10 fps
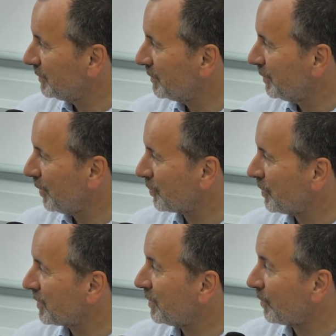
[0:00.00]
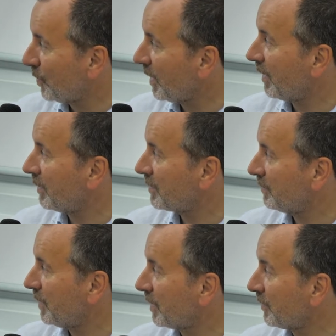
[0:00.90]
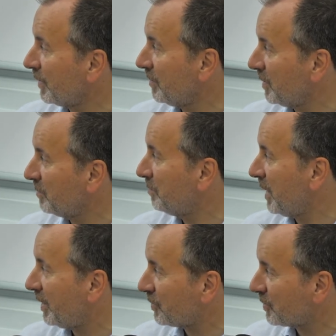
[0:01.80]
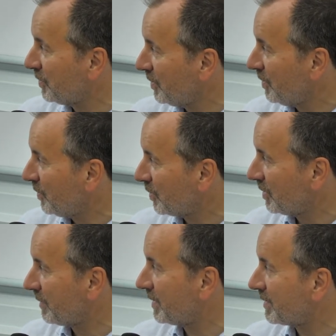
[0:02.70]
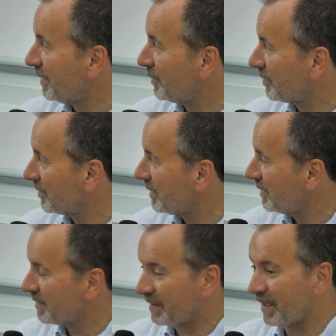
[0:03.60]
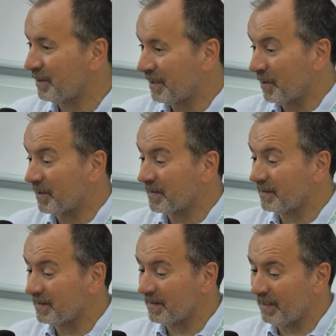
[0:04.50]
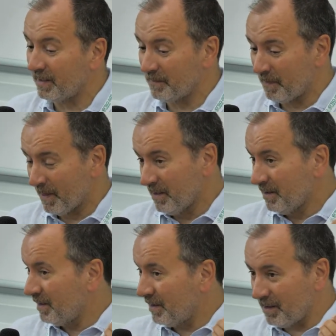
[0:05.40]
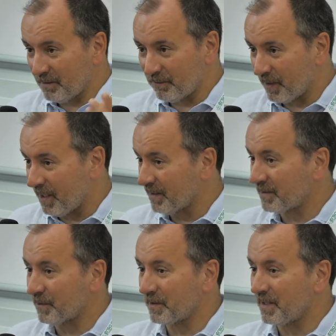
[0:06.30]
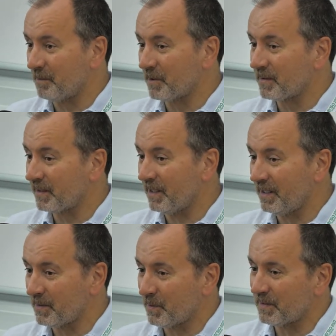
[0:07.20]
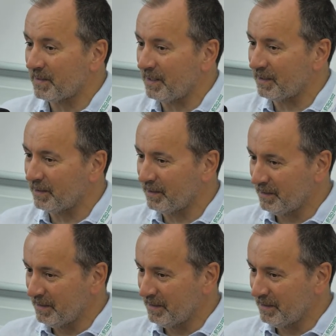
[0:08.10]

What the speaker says: not just the rural areas of Hungary, but Pécs or Debrecen or Szeged and other cities here. France, for example, is the case. We're seeing the